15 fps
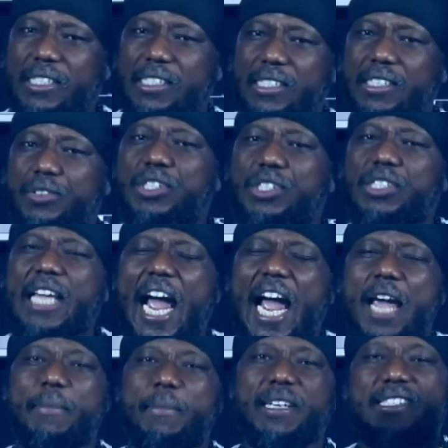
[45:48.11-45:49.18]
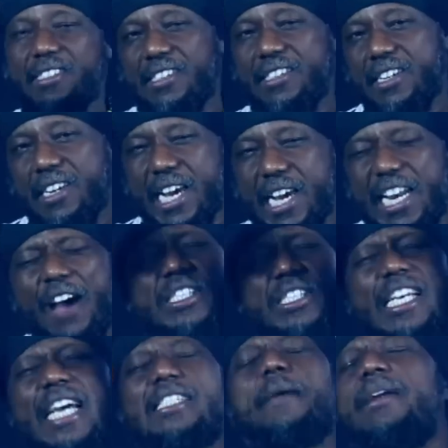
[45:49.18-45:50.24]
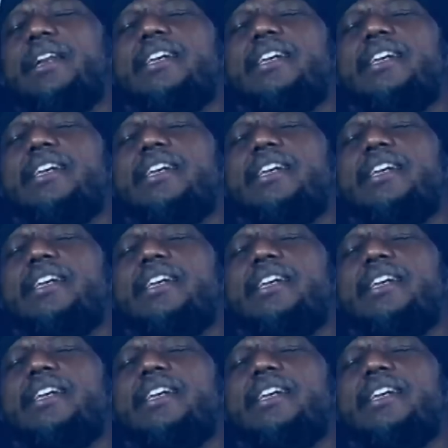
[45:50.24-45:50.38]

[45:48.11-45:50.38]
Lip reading: Retirement. And I've said it time and